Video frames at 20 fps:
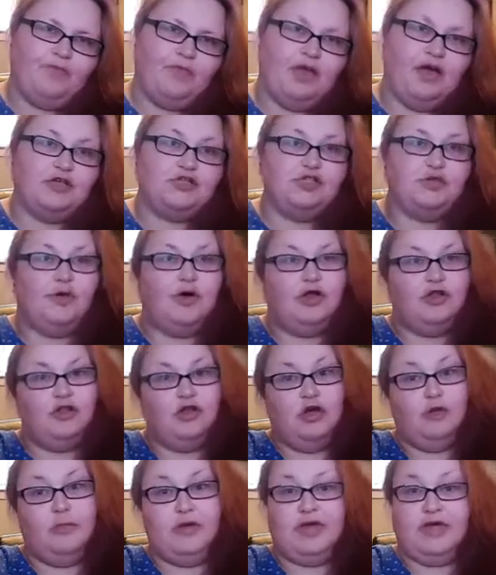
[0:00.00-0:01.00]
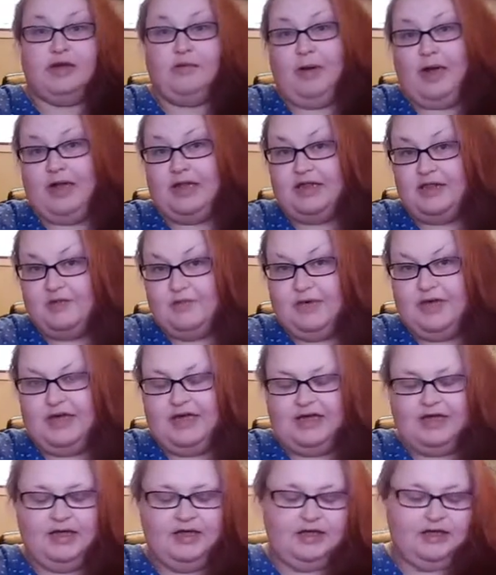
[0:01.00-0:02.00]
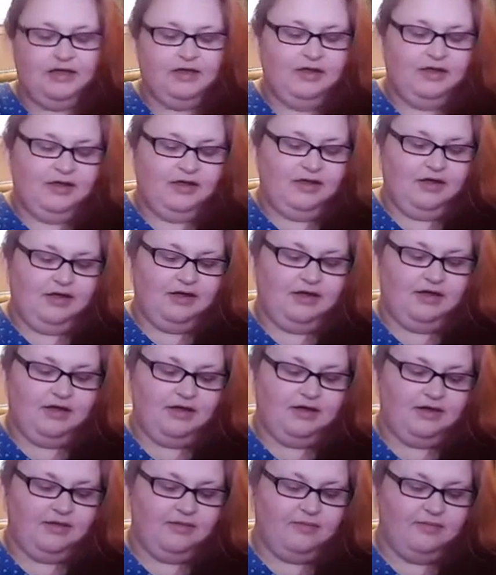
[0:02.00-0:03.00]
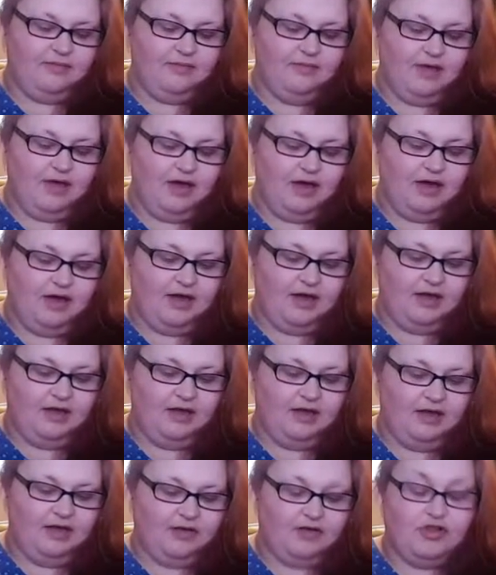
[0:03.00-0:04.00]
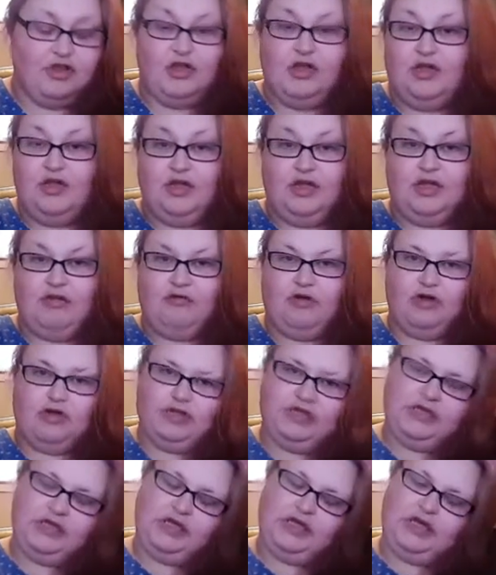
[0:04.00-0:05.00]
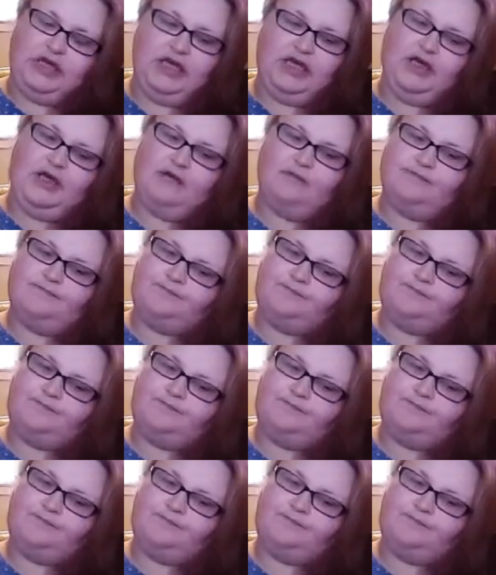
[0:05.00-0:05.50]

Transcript: as you all know, my dad passed away, and that was earlier on in the year,